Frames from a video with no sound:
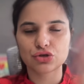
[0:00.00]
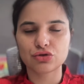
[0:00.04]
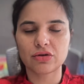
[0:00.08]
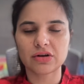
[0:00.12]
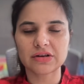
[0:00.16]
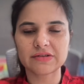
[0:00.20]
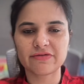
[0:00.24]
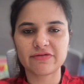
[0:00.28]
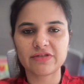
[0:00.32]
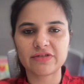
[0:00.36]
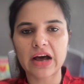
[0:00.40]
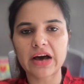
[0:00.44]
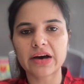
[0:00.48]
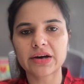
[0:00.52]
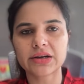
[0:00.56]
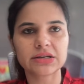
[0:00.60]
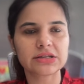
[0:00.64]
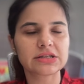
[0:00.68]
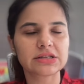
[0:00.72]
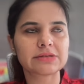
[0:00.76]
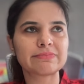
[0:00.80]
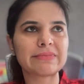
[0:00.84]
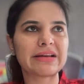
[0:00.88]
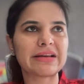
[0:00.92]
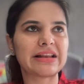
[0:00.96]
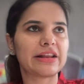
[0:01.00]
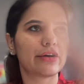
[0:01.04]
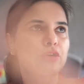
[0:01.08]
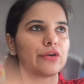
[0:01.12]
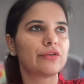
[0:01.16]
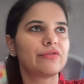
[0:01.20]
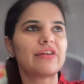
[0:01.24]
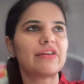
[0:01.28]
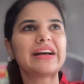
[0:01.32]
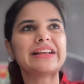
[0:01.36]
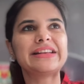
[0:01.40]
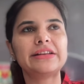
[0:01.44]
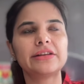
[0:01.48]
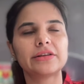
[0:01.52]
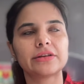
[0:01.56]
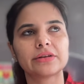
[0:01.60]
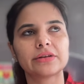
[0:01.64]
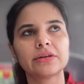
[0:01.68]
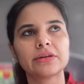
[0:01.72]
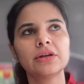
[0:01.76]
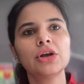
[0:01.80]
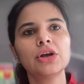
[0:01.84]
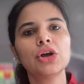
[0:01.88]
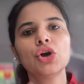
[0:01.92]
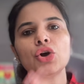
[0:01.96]
So, a flower is smelling of
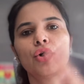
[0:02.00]
onion,